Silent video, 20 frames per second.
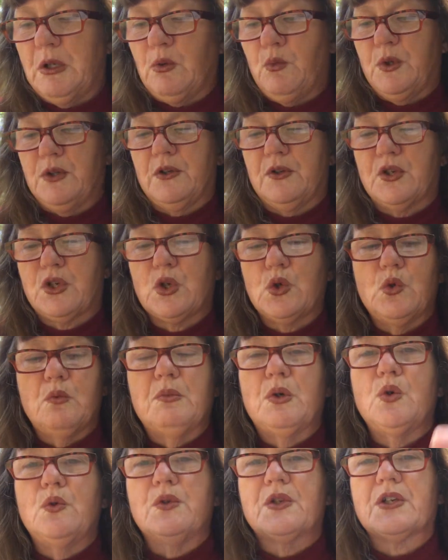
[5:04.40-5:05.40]
me when the two
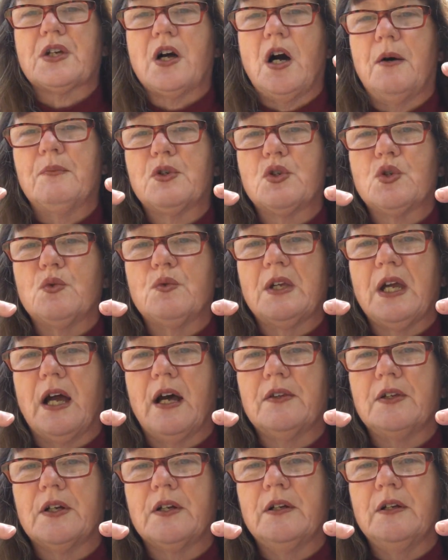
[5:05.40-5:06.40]
moons come
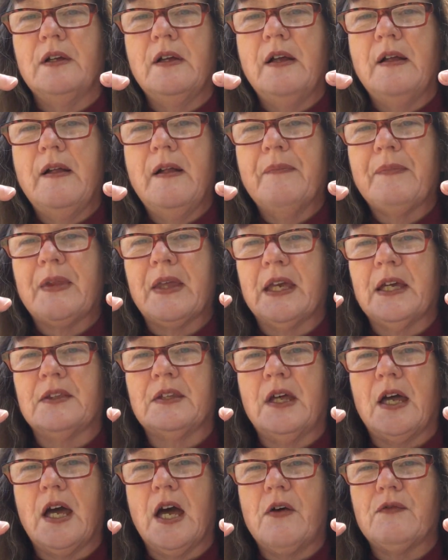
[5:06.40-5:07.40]
together, in
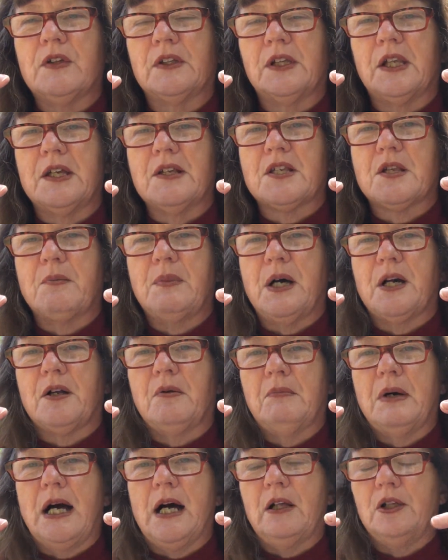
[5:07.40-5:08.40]
the heavenlies, about
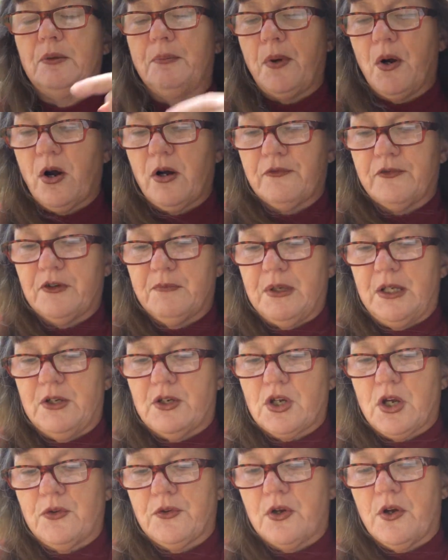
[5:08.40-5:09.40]
a mile apart from
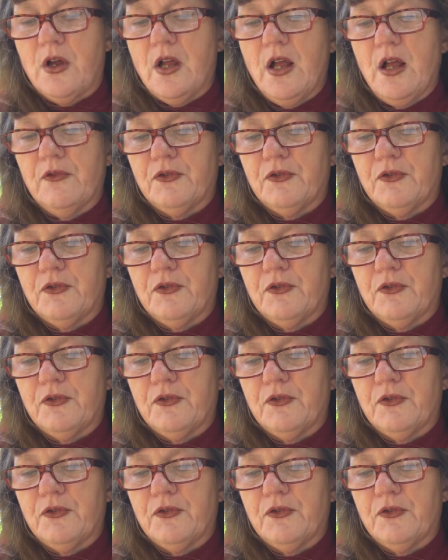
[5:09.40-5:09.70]
each other.